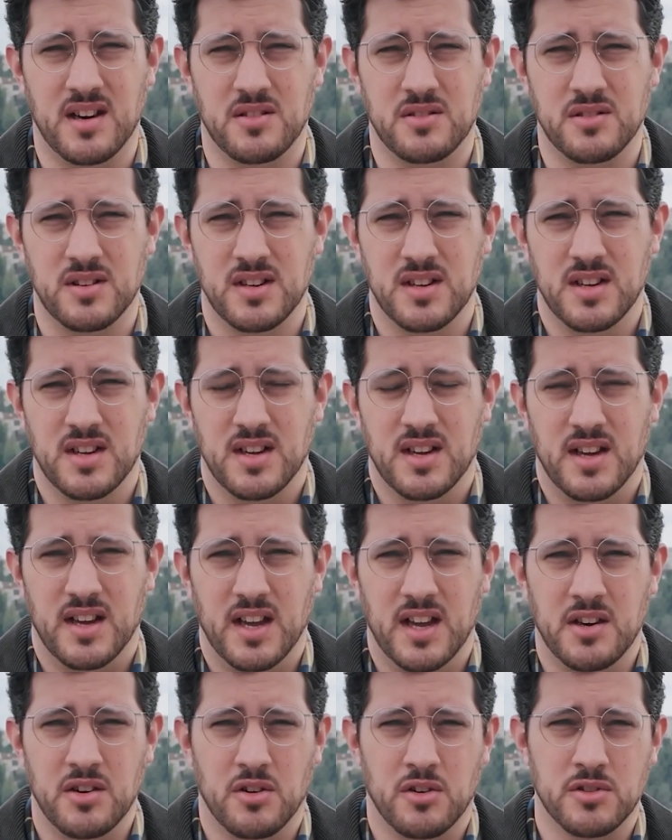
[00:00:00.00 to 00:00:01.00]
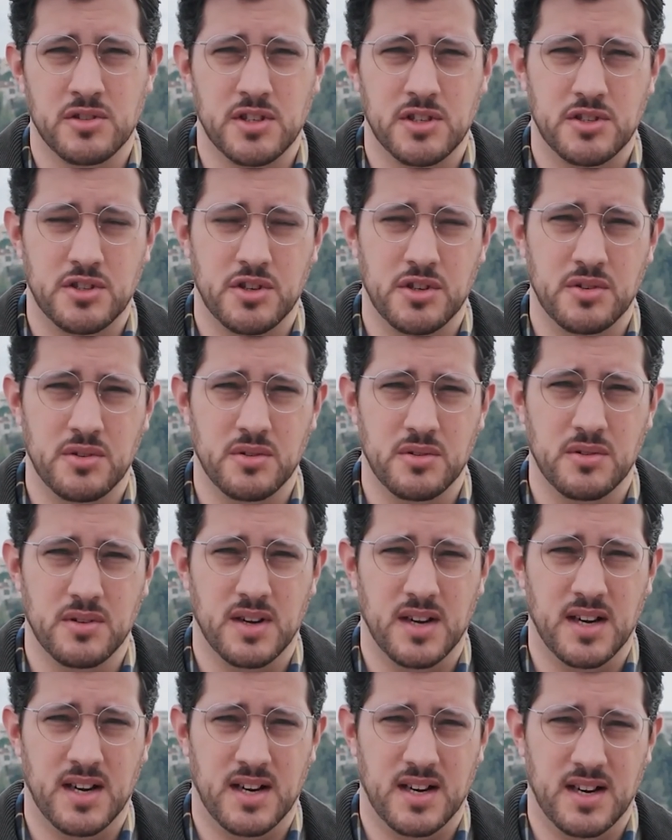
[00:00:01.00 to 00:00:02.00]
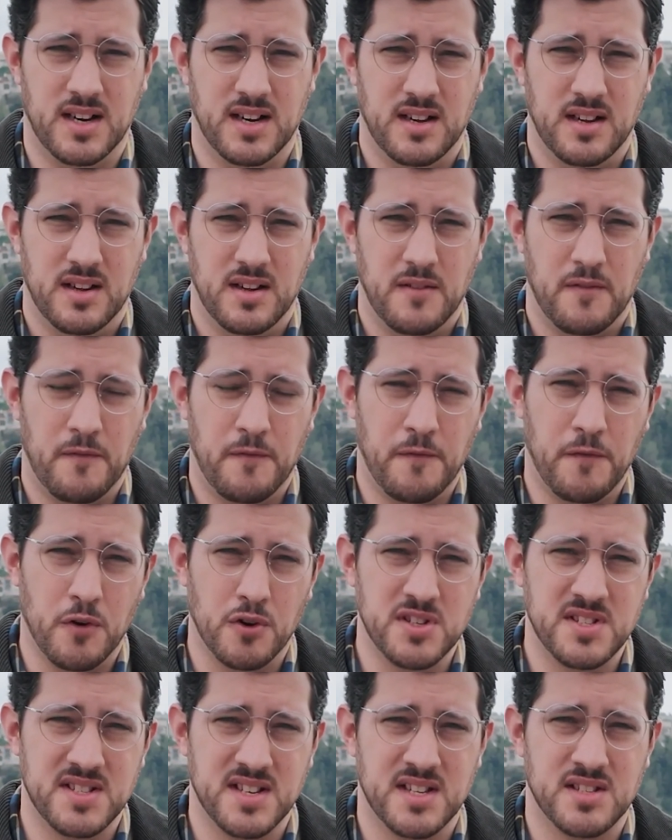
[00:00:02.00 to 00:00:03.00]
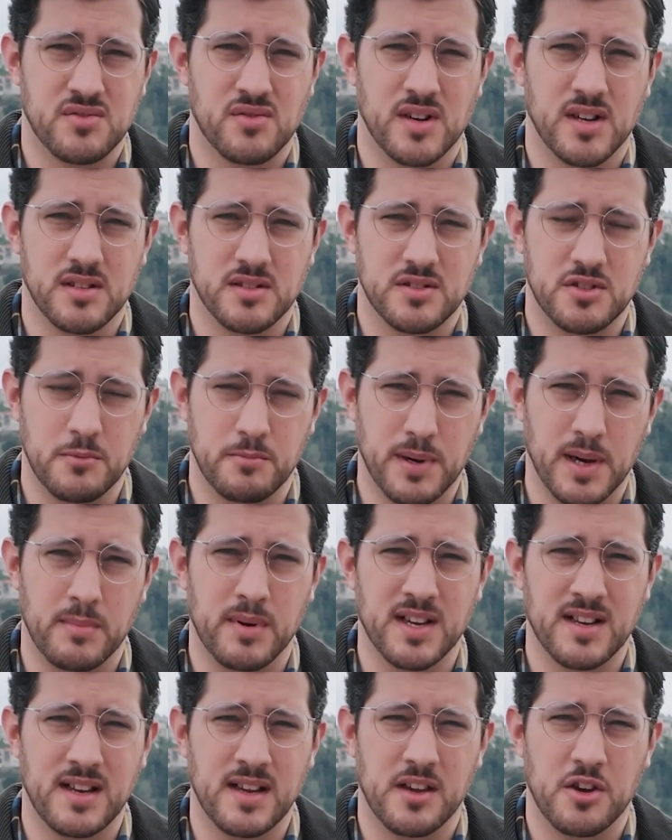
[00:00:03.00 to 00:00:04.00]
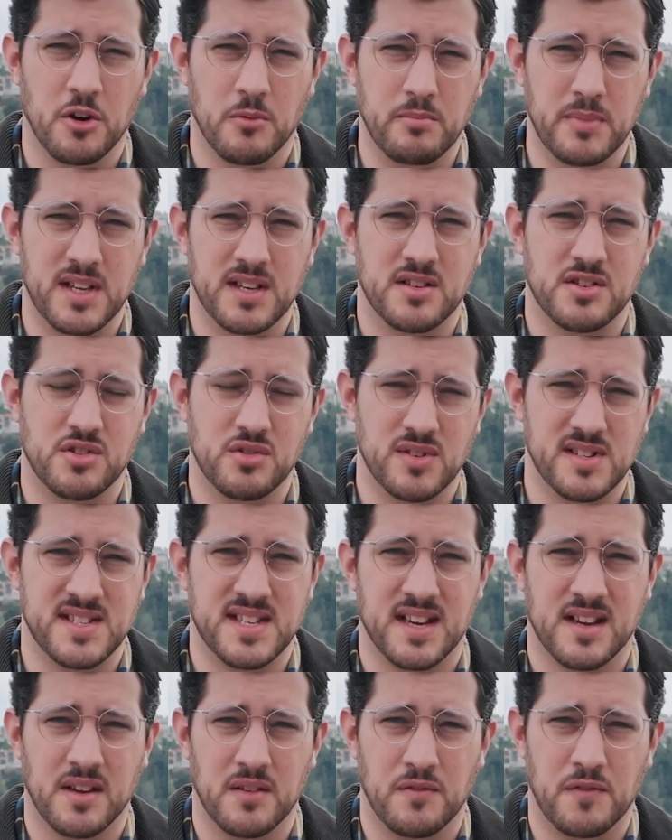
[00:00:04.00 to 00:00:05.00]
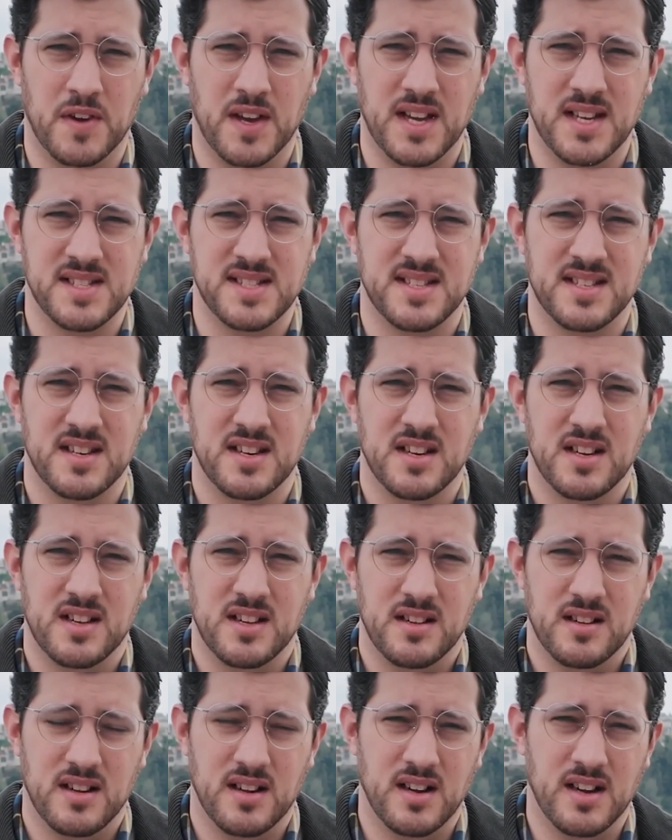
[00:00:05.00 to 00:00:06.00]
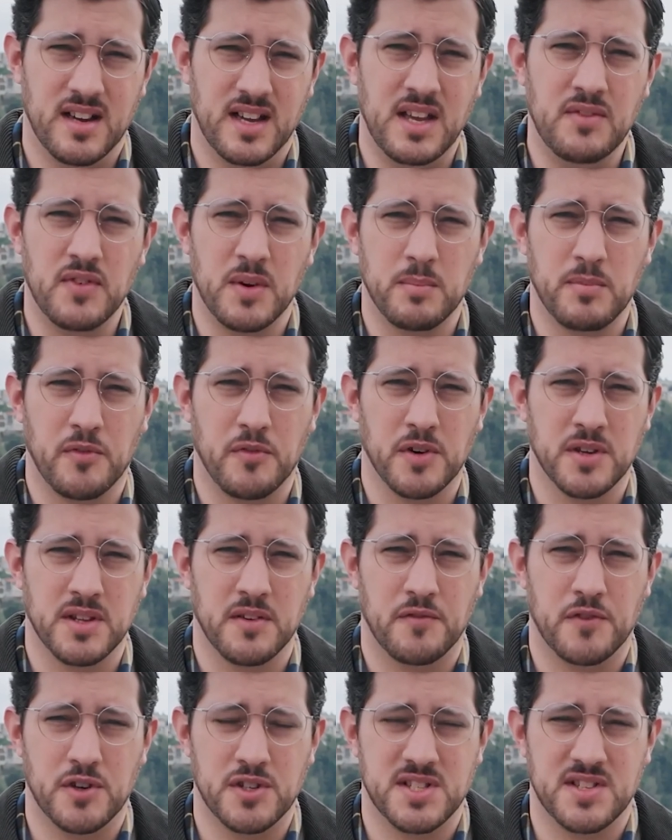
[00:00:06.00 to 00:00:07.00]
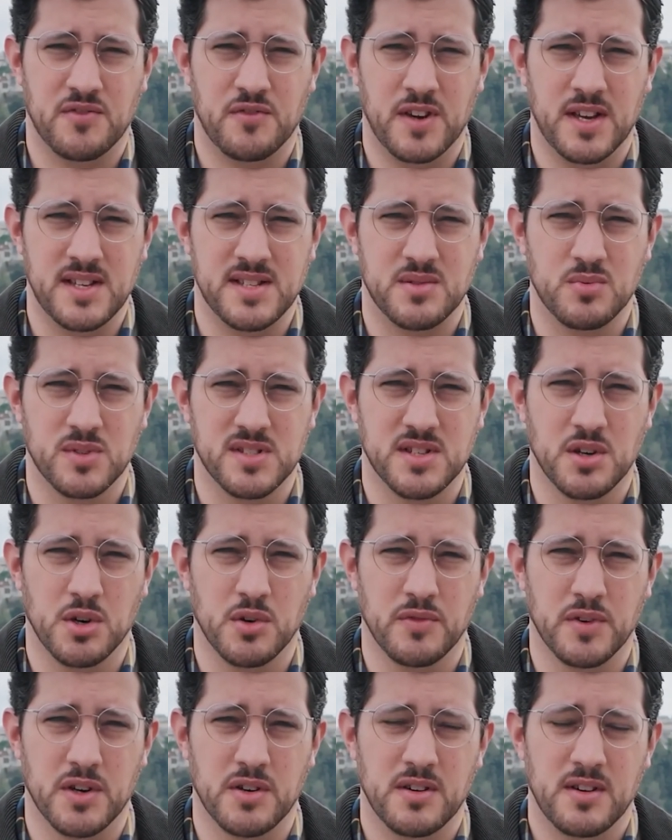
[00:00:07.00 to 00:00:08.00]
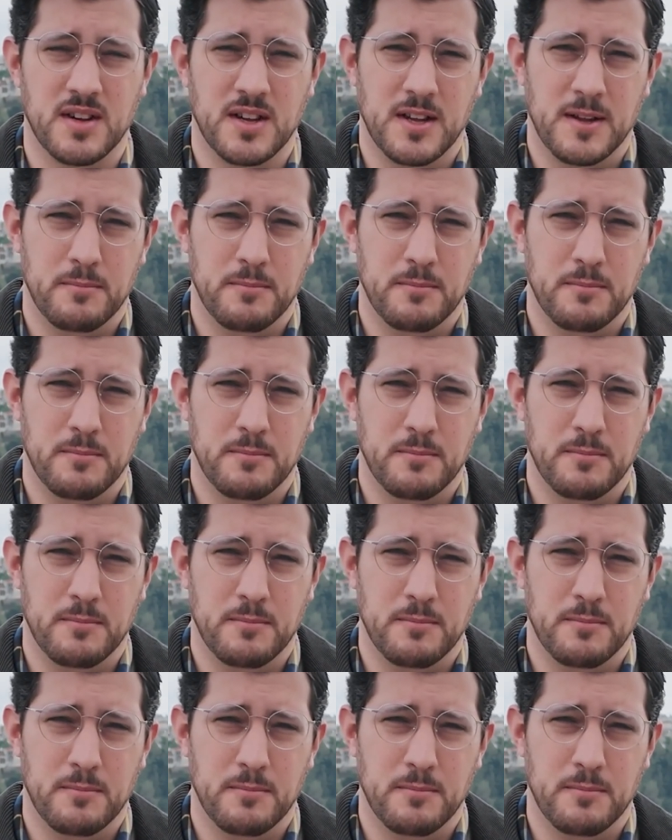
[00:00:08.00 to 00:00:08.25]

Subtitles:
now, in order to force Israel to publicly commit to a second phase, even before the first phase was over.